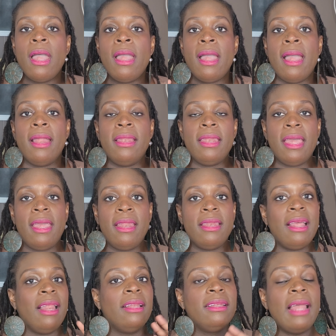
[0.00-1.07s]
And
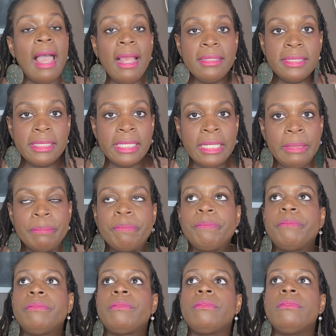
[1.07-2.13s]
then lastly,
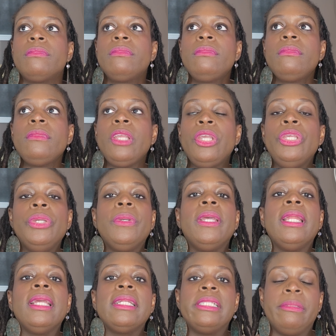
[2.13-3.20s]
you can
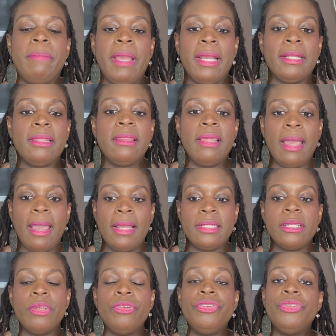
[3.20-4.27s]
expect
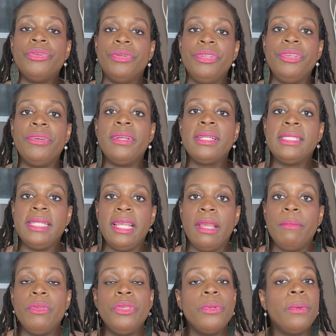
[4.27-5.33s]
that during your
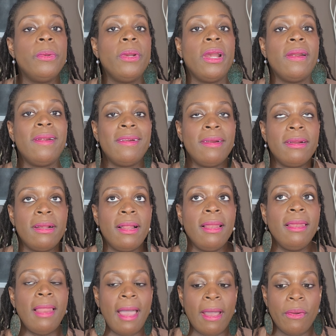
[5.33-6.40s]
exam, you are
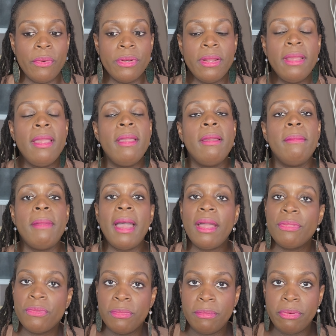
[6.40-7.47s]
allowed
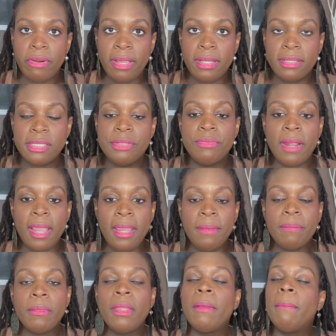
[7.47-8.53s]
bathroom breaks, right?